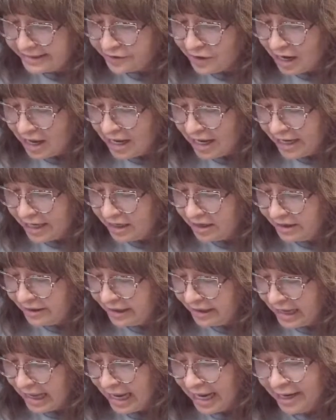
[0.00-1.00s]
dry.
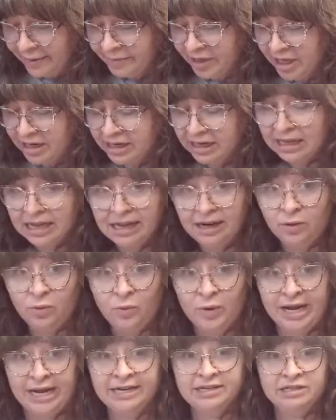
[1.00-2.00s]
I'm going to kind of
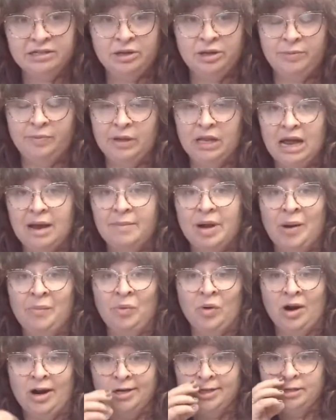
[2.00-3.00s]
wait to apply my
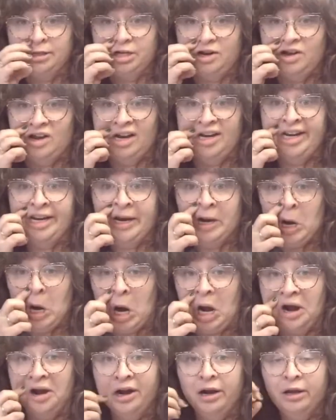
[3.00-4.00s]
brush on
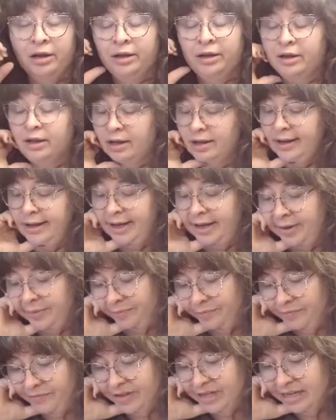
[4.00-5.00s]
here
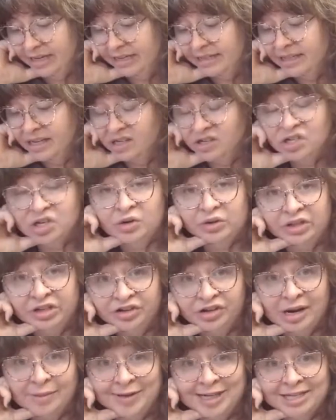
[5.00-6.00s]
until it's totally
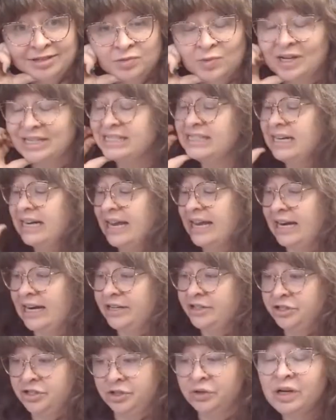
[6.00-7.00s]
dry, because once again,
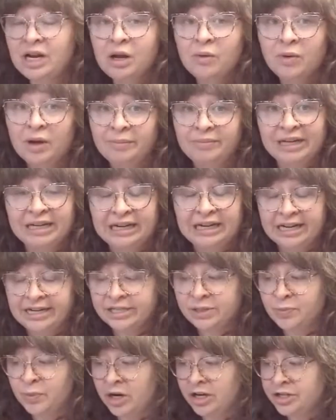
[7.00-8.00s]
I do not want my
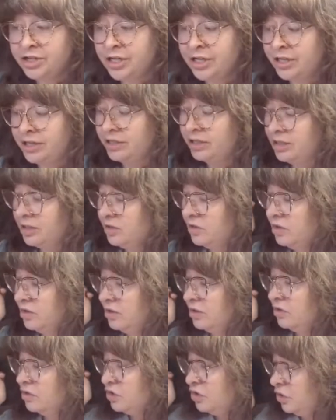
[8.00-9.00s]
nice brushes
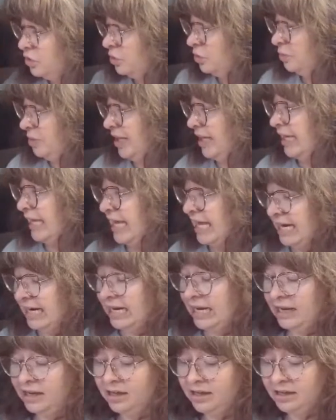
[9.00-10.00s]
to be
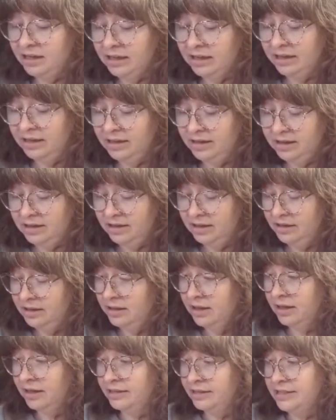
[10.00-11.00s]
getting
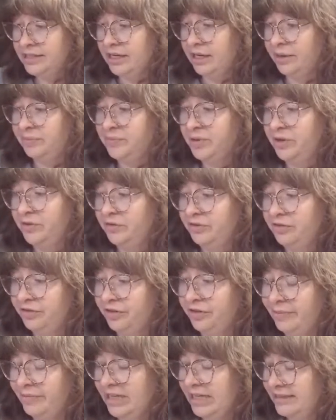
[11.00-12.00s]
gunked up
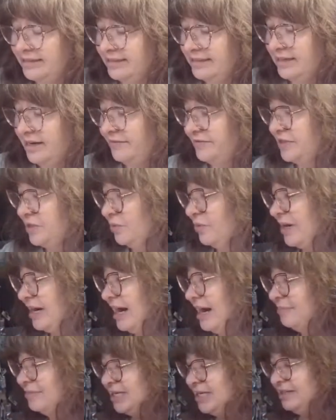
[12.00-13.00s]
from this stuff. So what
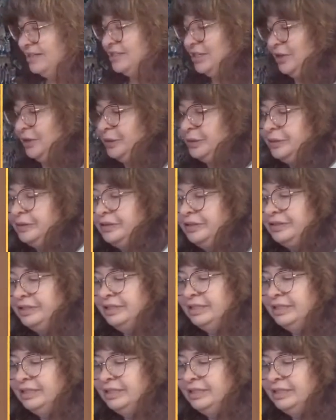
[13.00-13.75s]
I'm going to do,